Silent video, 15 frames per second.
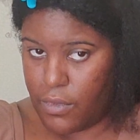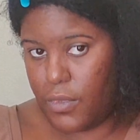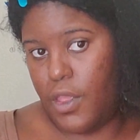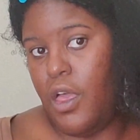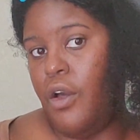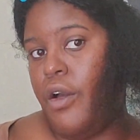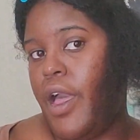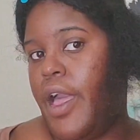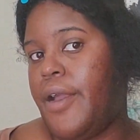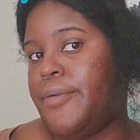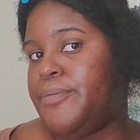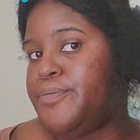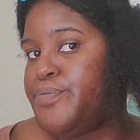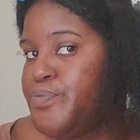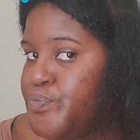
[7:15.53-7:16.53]
Okay.
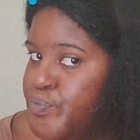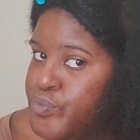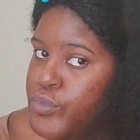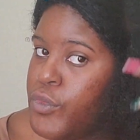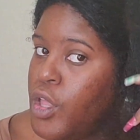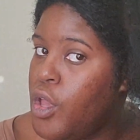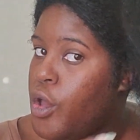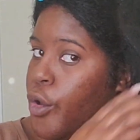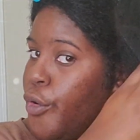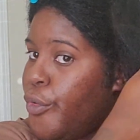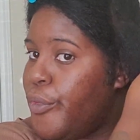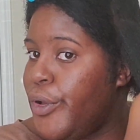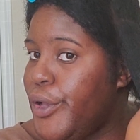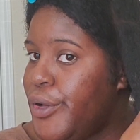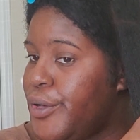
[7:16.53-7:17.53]

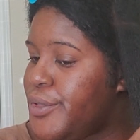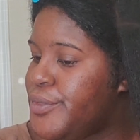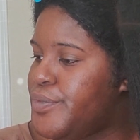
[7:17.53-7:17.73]
Woo.